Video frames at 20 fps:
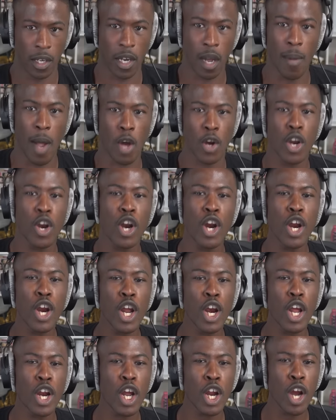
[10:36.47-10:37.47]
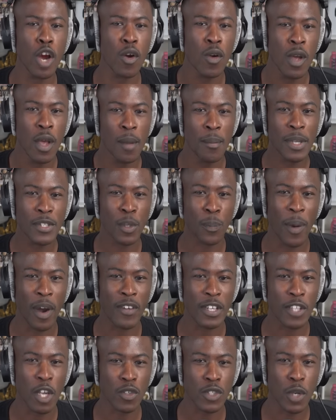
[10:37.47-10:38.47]
Come on. No, no, no, no, no, no, no. Mr.
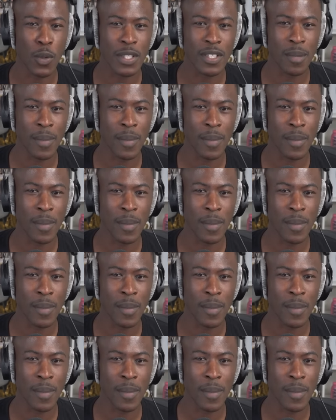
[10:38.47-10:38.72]
Perfect, don't do it to